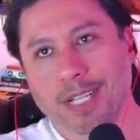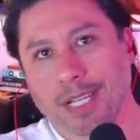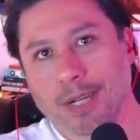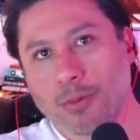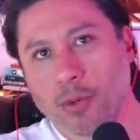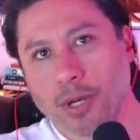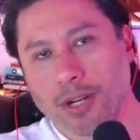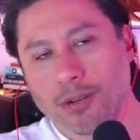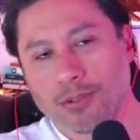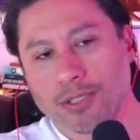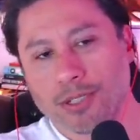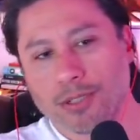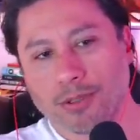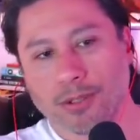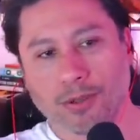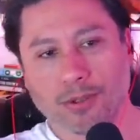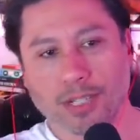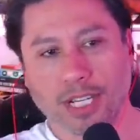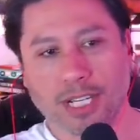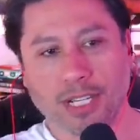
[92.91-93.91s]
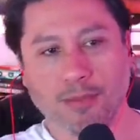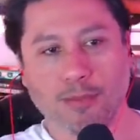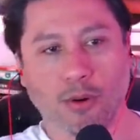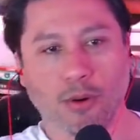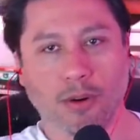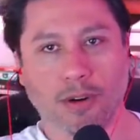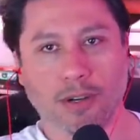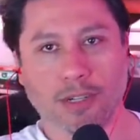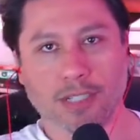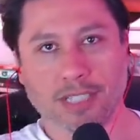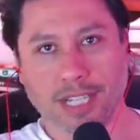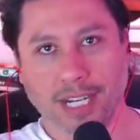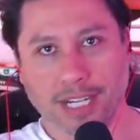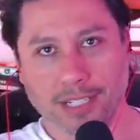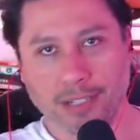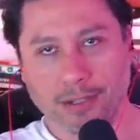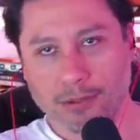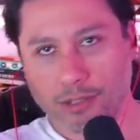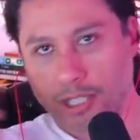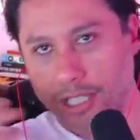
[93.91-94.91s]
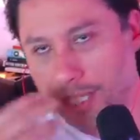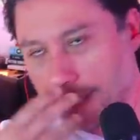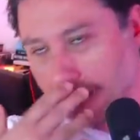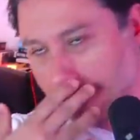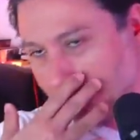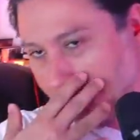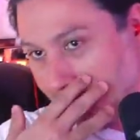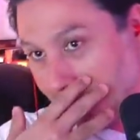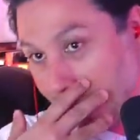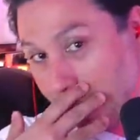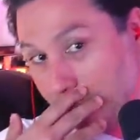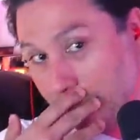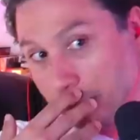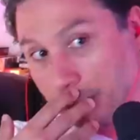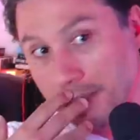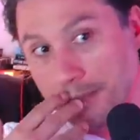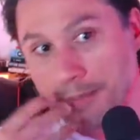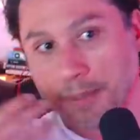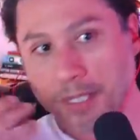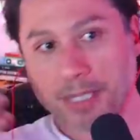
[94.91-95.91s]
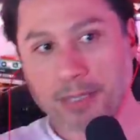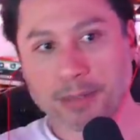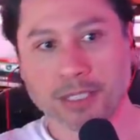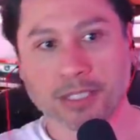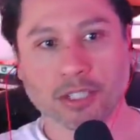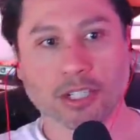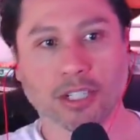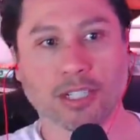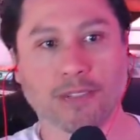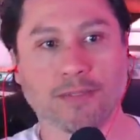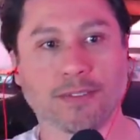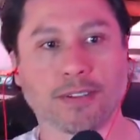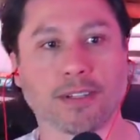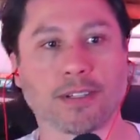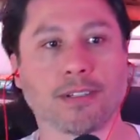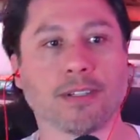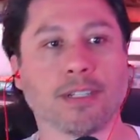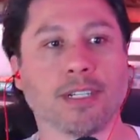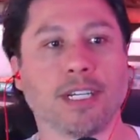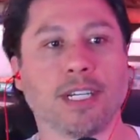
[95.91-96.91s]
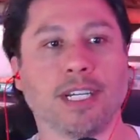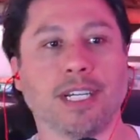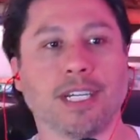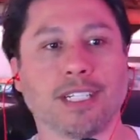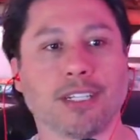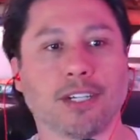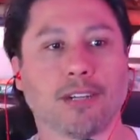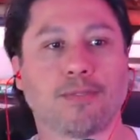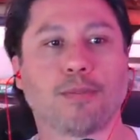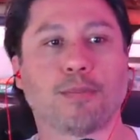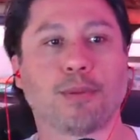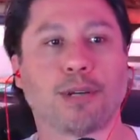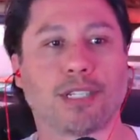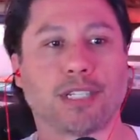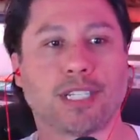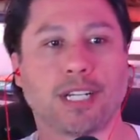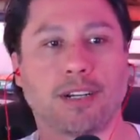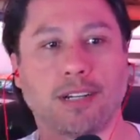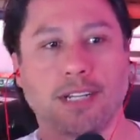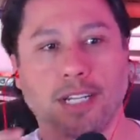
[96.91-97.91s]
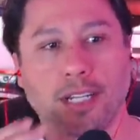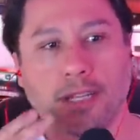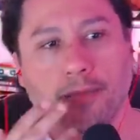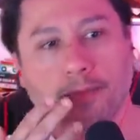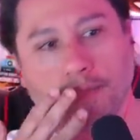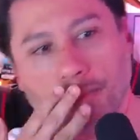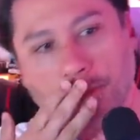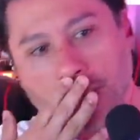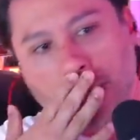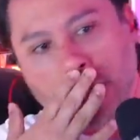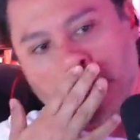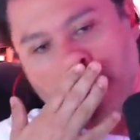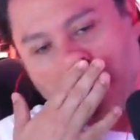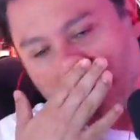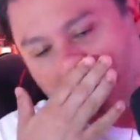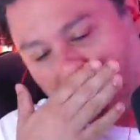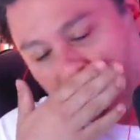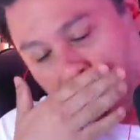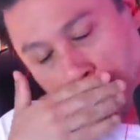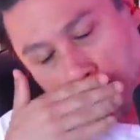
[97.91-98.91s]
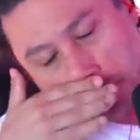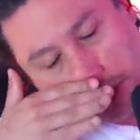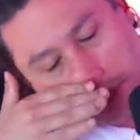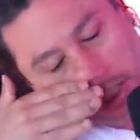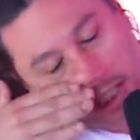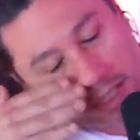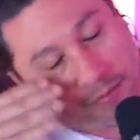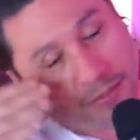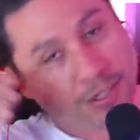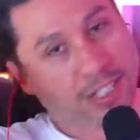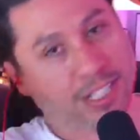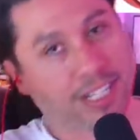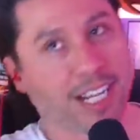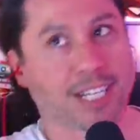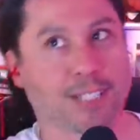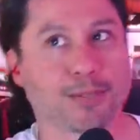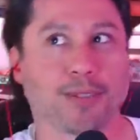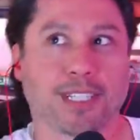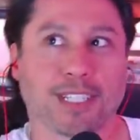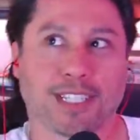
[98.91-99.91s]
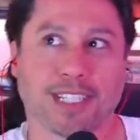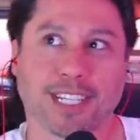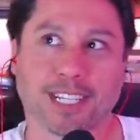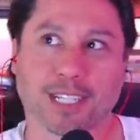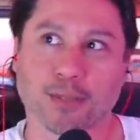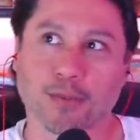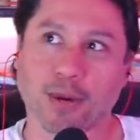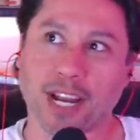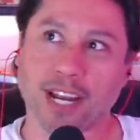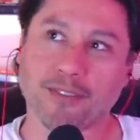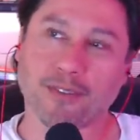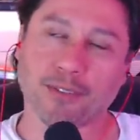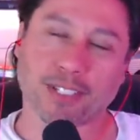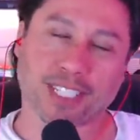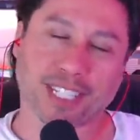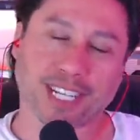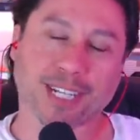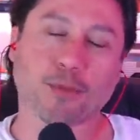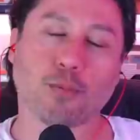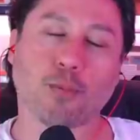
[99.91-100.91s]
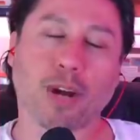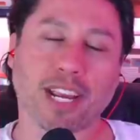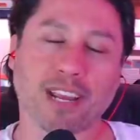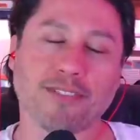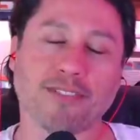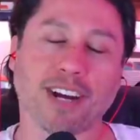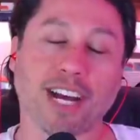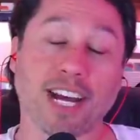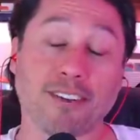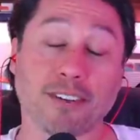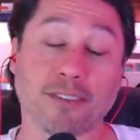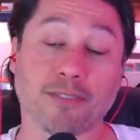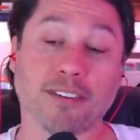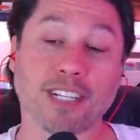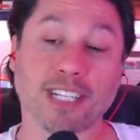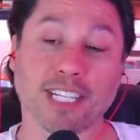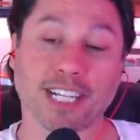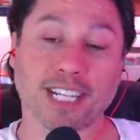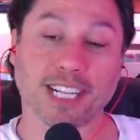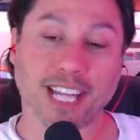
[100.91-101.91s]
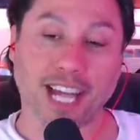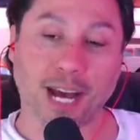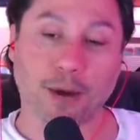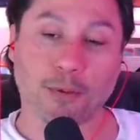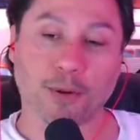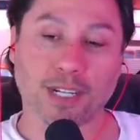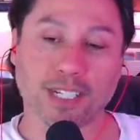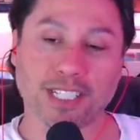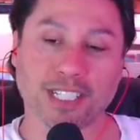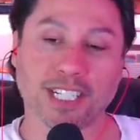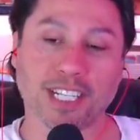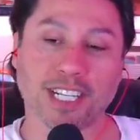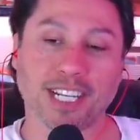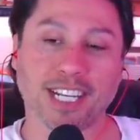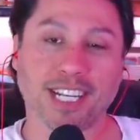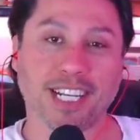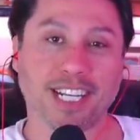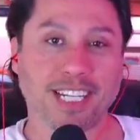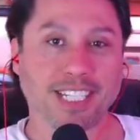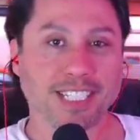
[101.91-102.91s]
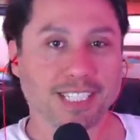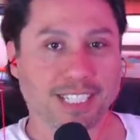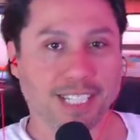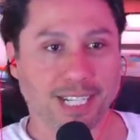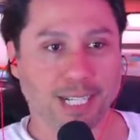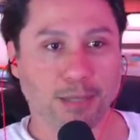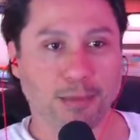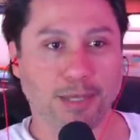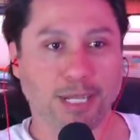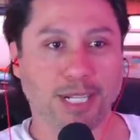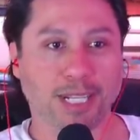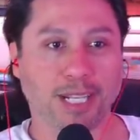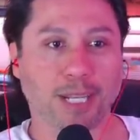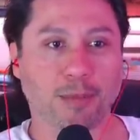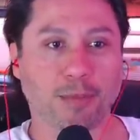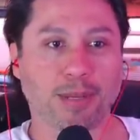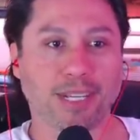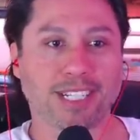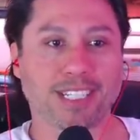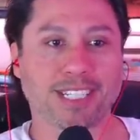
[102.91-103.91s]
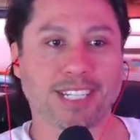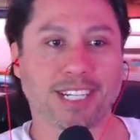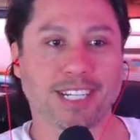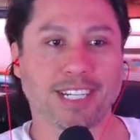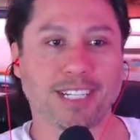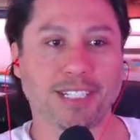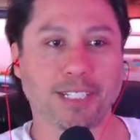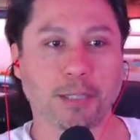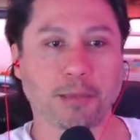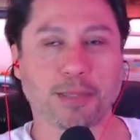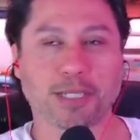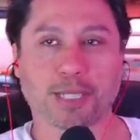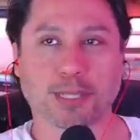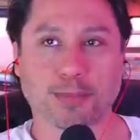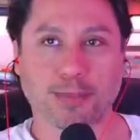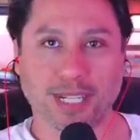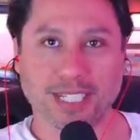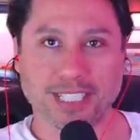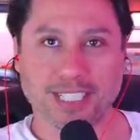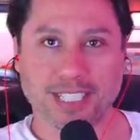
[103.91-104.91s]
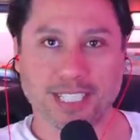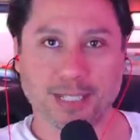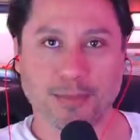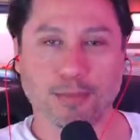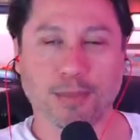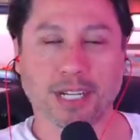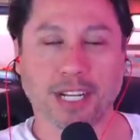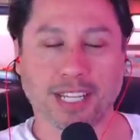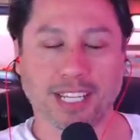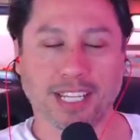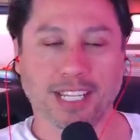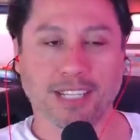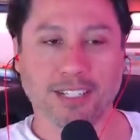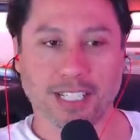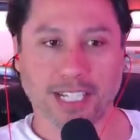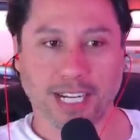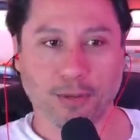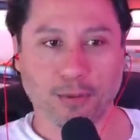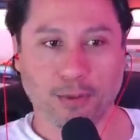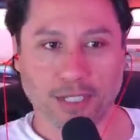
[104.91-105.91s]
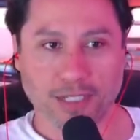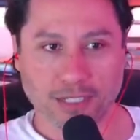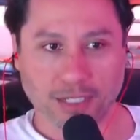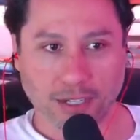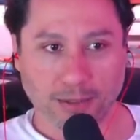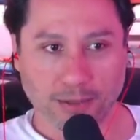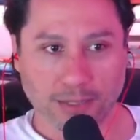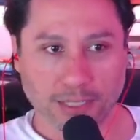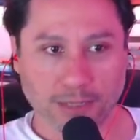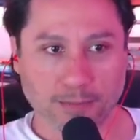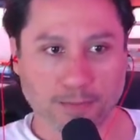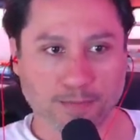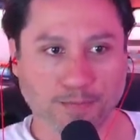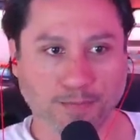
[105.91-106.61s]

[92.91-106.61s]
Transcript: We don't do those anymore. It's like no chicks allowed, but I mean, it's good for posterity. Pushing for sex with a sick wife. I have a feeling that one is going to be a little bit spicy, but I think you'll like where it's going.